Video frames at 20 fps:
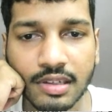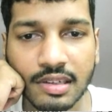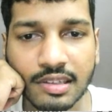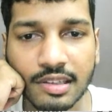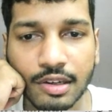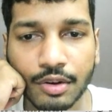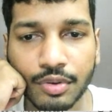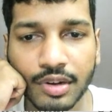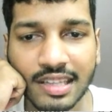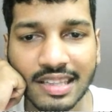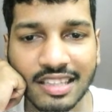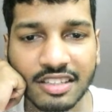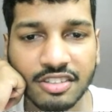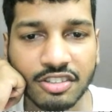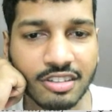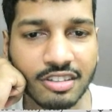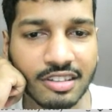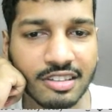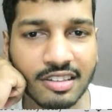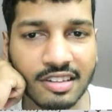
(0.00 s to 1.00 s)
The owner said,
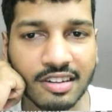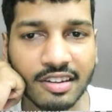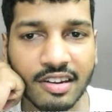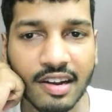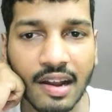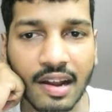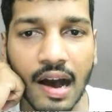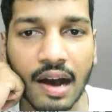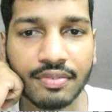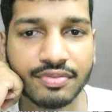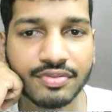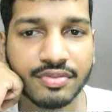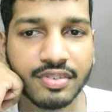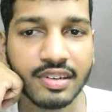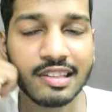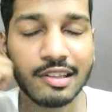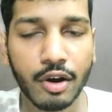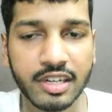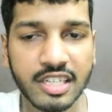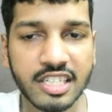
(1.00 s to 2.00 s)
after
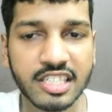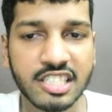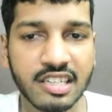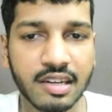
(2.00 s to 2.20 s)
once order is